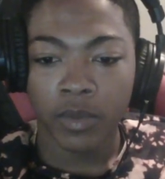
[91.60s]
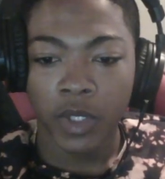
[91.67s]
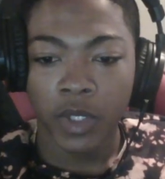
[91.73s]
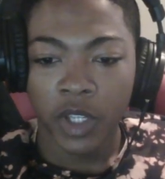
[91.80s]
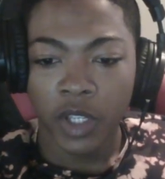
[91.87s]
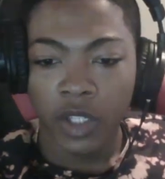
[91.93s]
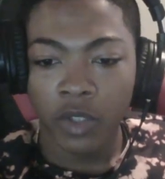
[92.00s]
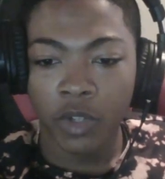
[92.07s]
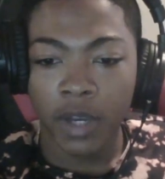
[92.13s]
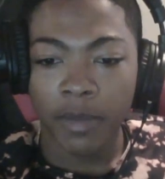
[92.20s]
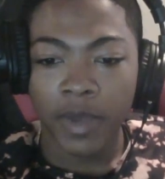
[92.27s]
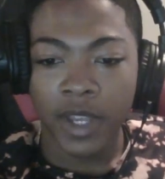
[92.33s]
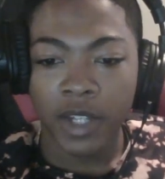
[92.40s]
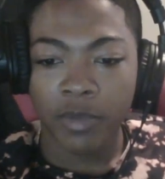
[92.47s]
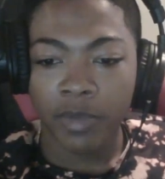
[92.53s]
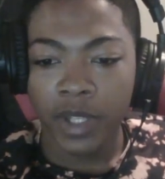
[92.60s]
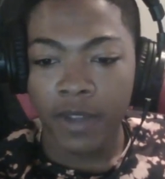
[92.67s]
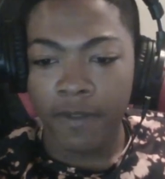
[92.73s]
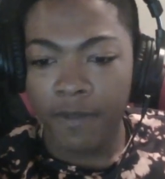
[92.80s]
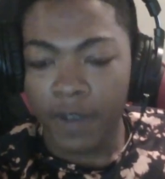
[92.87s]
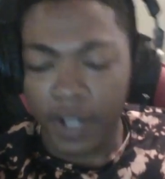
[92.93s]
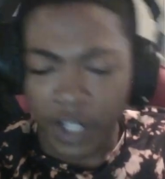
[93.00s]
you dumbass playing
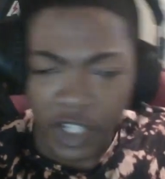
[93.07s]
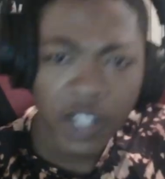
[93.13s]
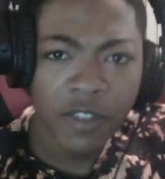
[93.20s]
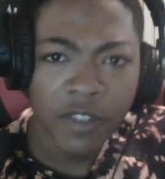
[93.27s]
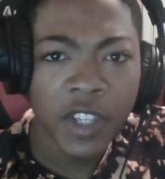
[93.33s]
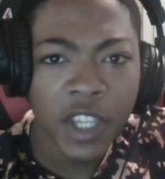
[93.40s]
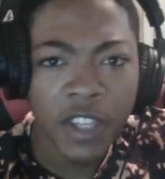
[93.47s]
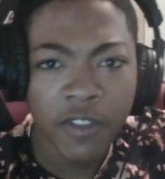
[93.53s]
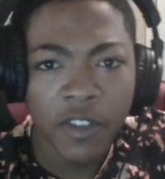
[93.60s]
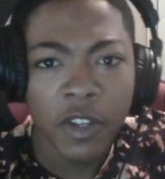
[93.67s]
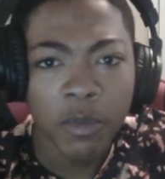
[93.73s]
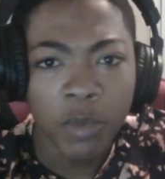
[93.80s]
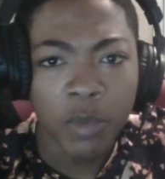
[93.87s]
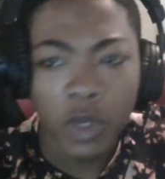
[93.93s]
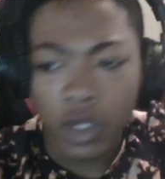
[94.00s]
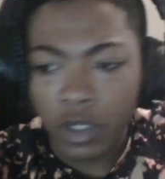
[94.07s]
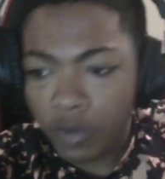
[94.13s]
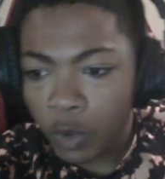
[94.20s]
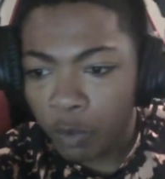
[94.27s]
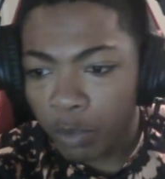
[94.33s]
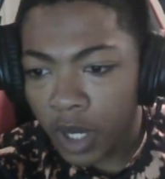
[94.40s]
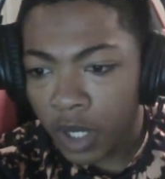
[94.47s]
fucking Chief Keef in the middle of
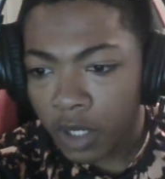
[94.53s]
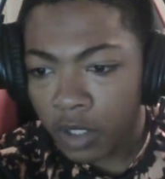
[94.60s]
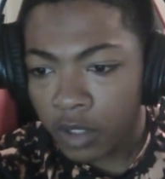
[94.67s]
Tupac.